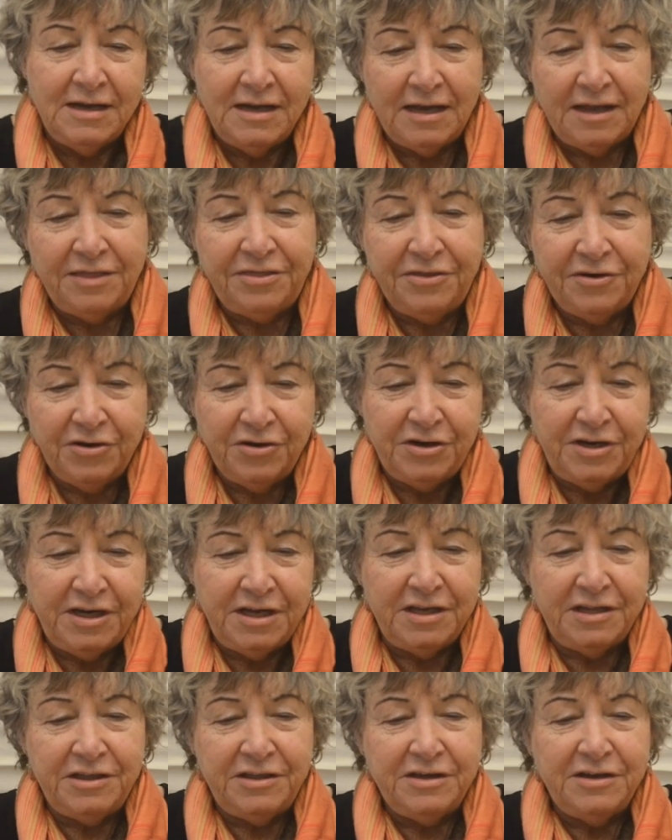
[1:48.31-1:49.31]
and
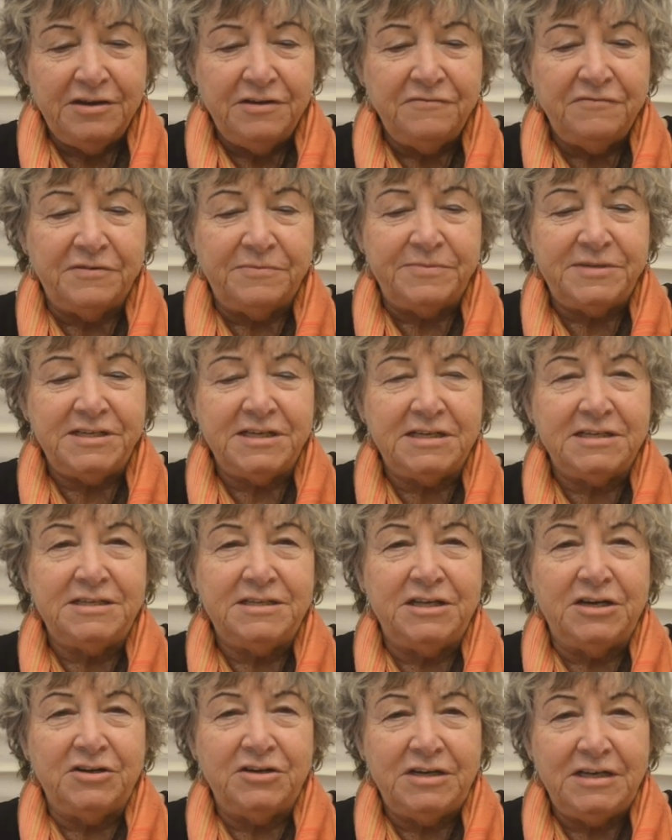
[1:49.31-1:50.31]
30th, from
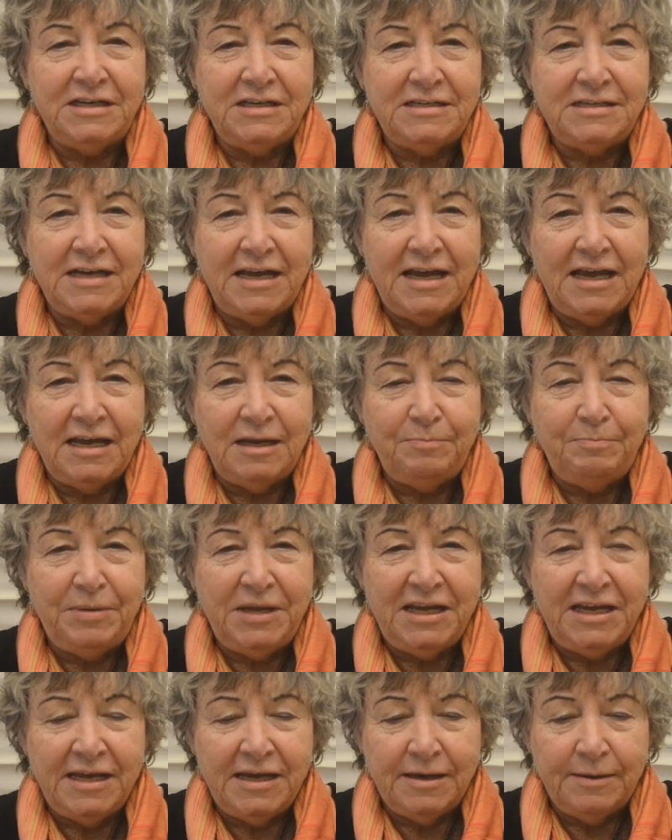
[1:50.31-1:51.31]
6:30 to 8
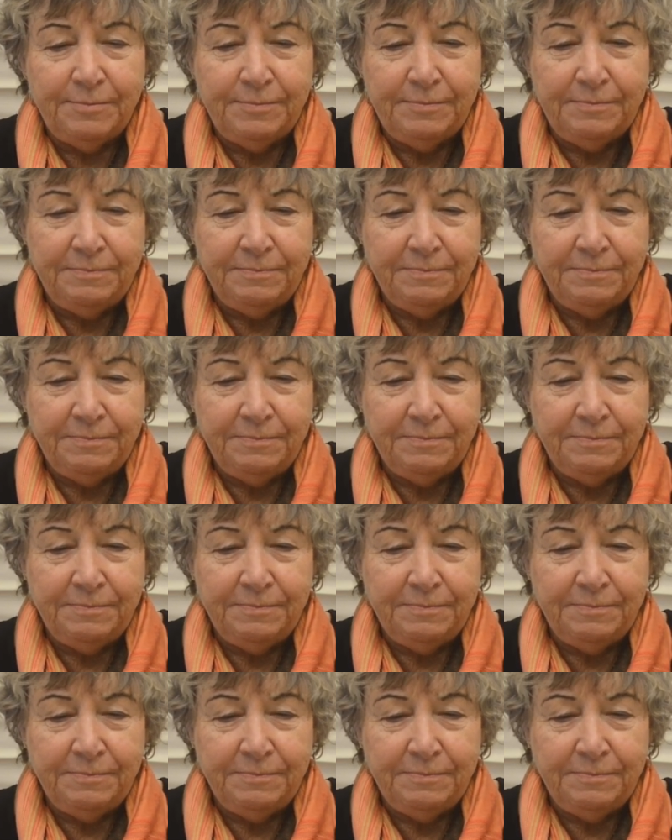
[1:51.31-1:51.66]
p.m.